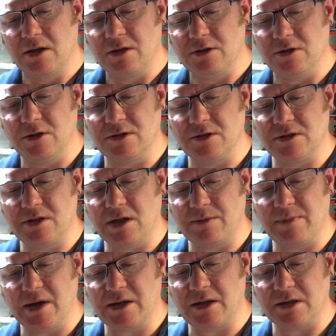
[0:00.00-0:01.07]
using dead
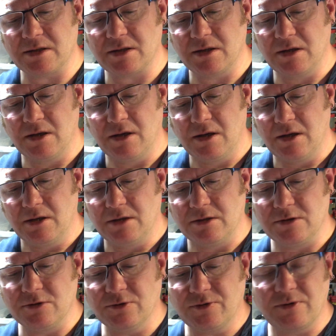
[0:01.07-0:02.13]
maggots.
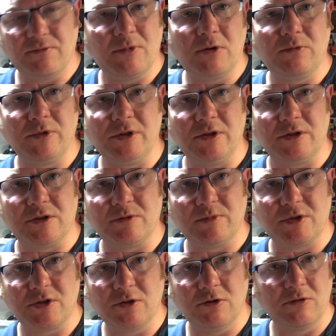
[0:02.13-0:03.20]
There's nothing wrong with using them
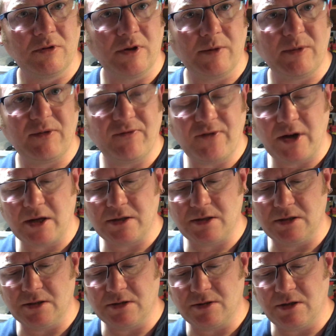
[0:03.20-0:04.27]
at all. I mean, in fact,
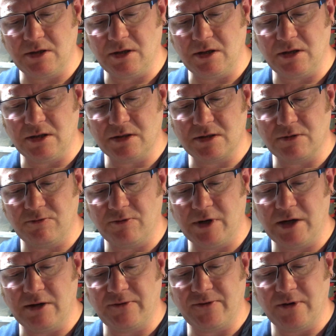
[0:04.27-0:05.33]
it's a
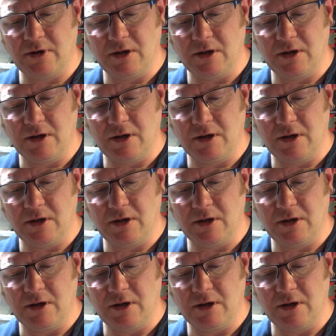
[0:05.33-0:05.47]
way of,